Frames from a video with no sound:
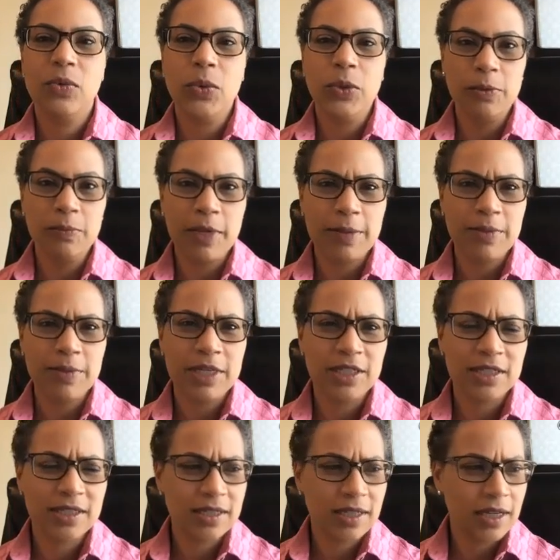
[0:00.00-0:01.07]
Or maybe
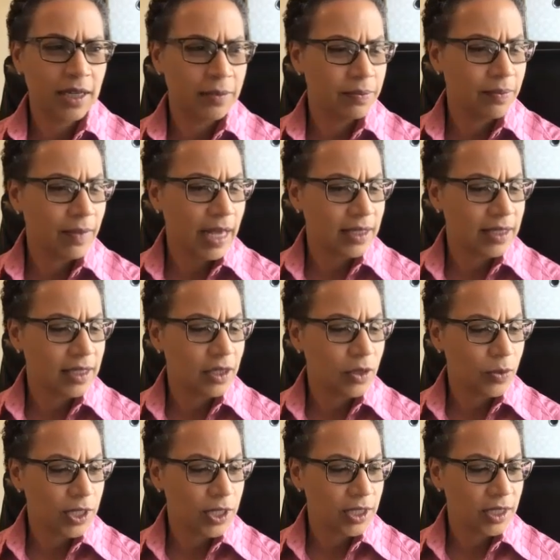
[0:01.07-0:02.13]
just asking the
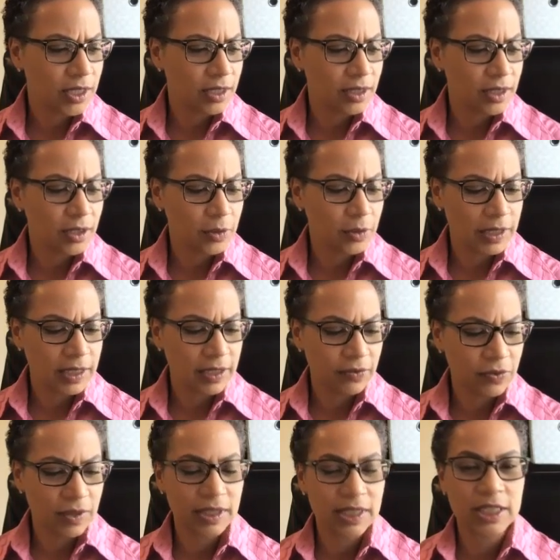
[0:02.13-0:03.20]
question a little bit
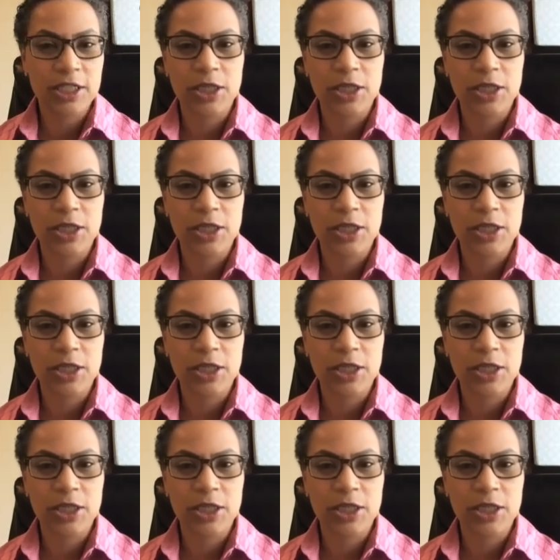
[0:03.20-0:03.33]
differently,